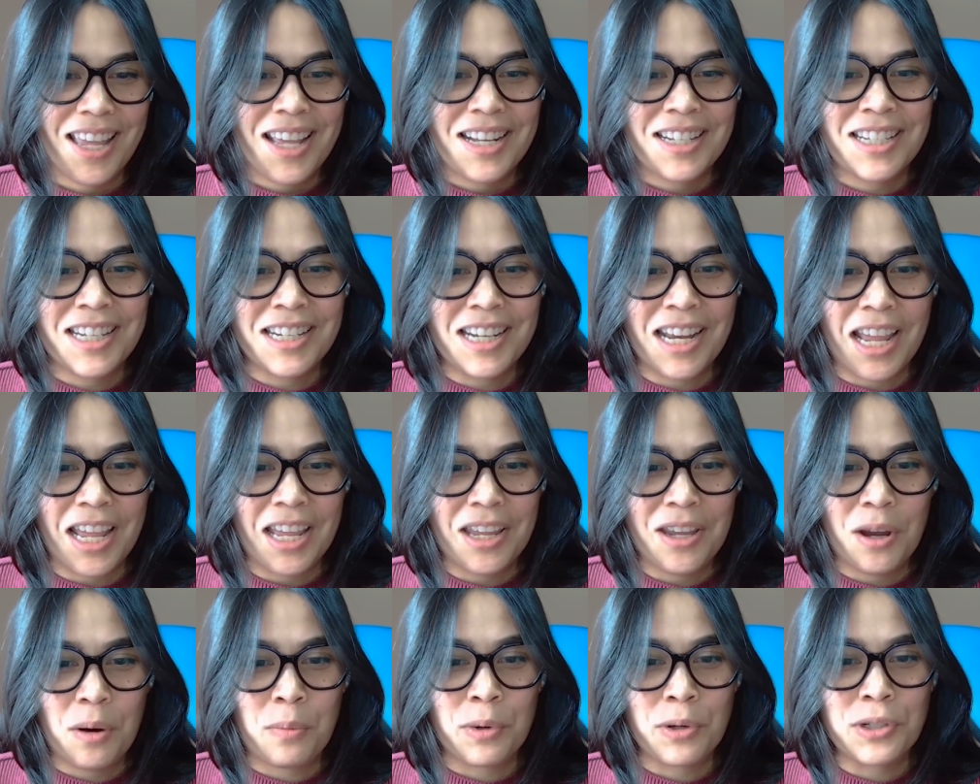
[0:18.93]

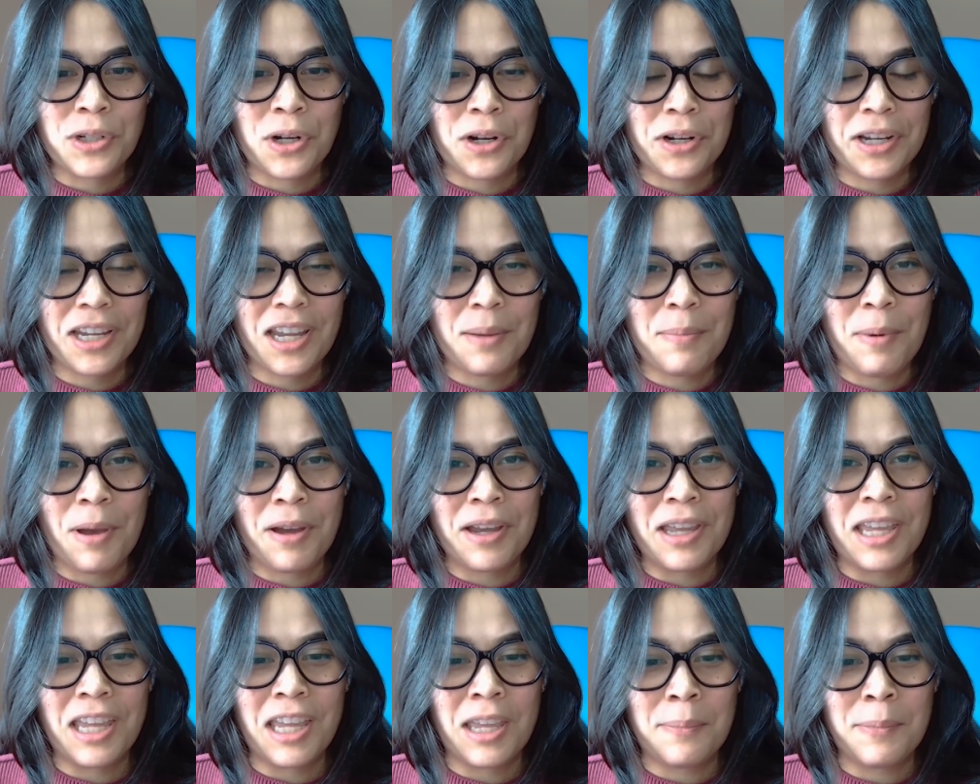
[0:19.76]
Today, we're talking
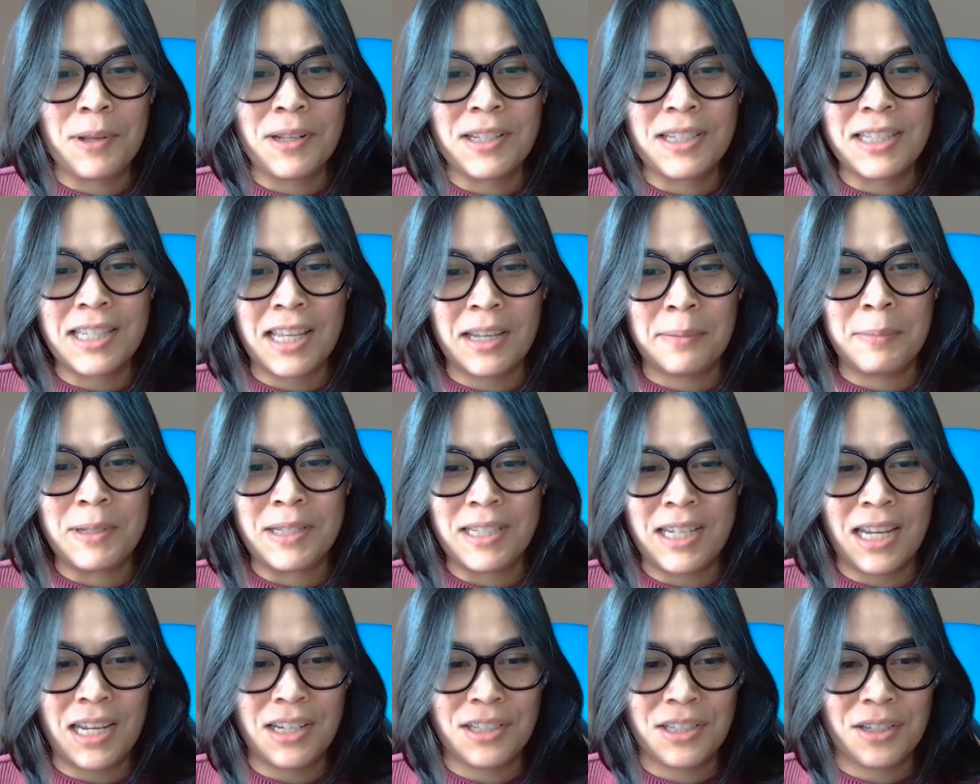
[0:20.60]
about image
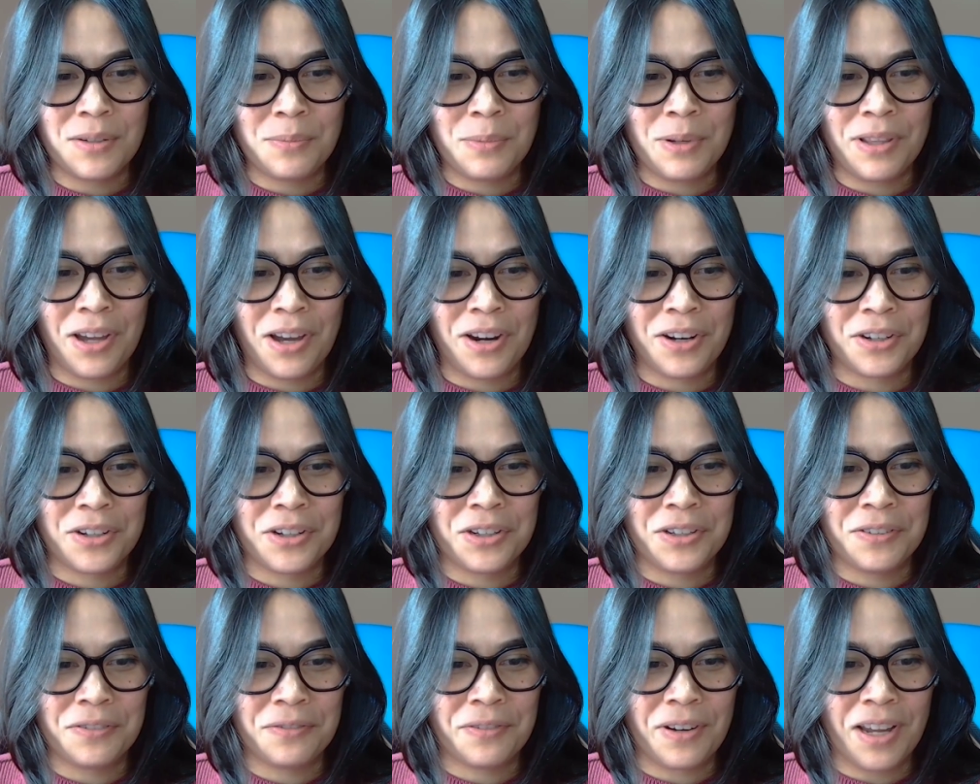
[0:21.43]
segmentation with our
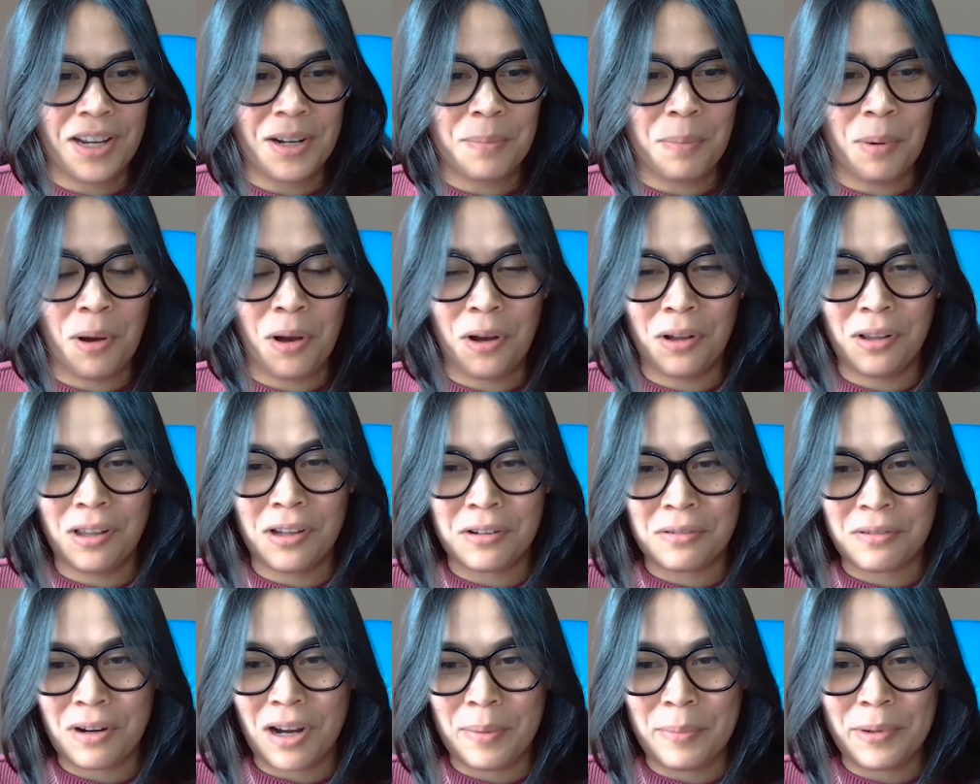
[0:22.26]
good friend
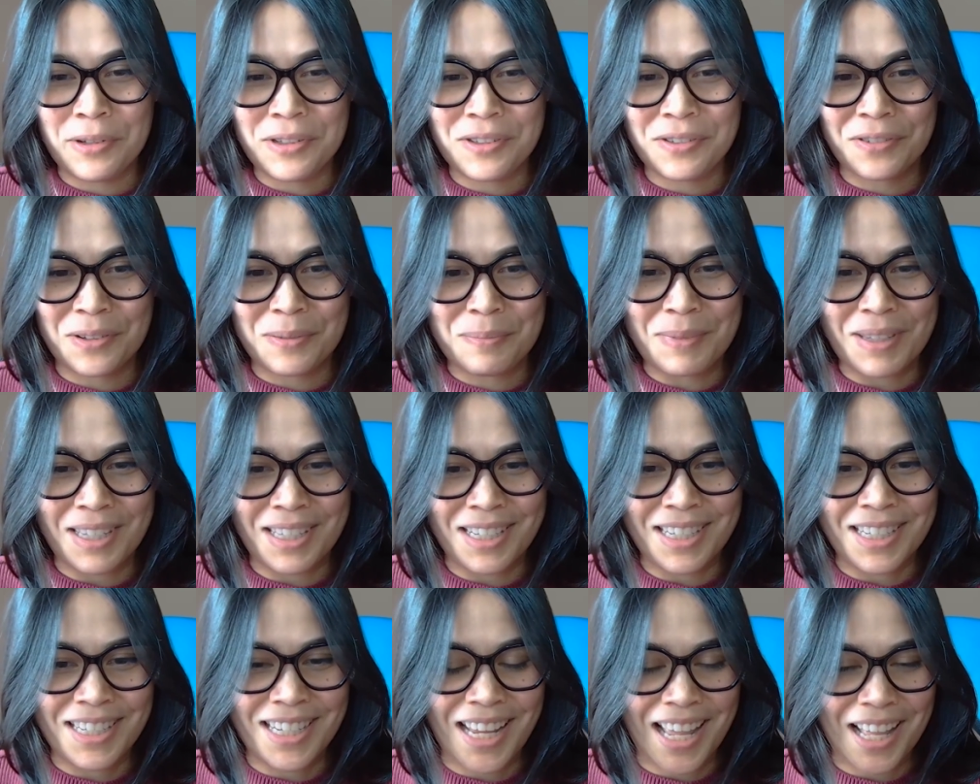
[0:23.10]
Paula Ramos from
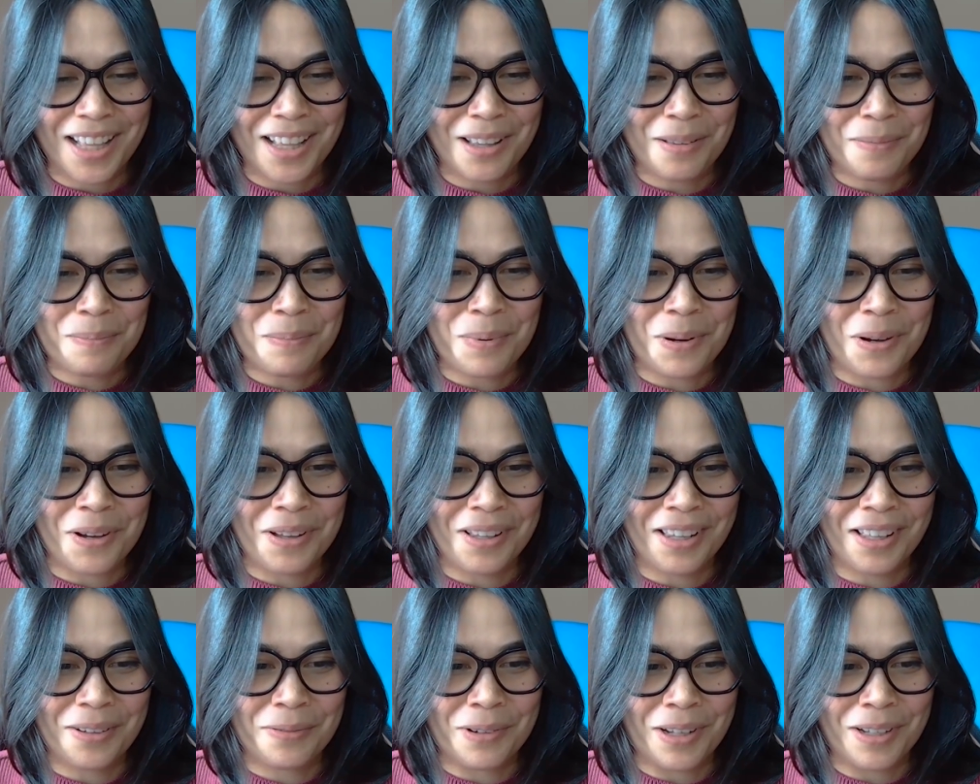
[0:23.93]
Intel.
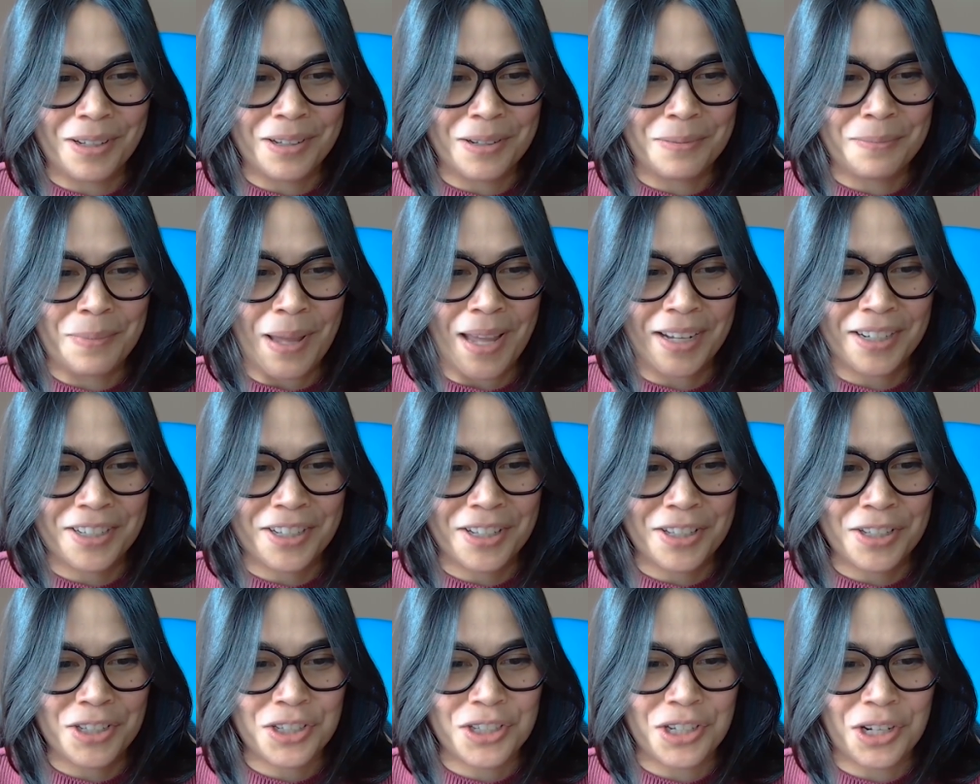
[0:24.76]
Paula, welcome back to
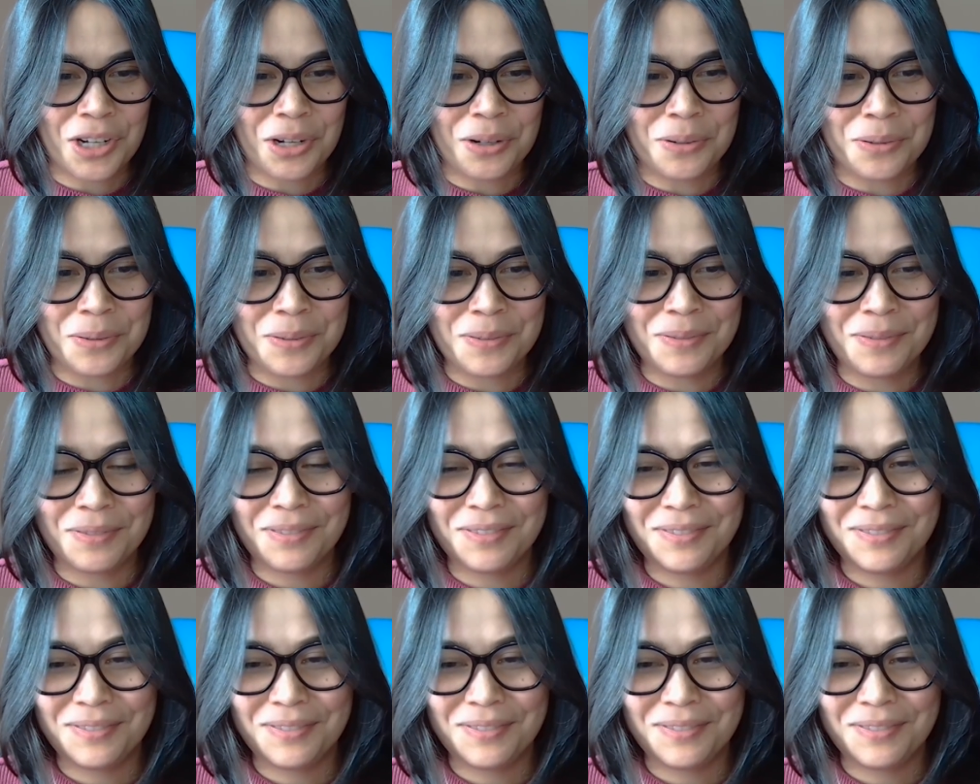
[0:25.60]
the show.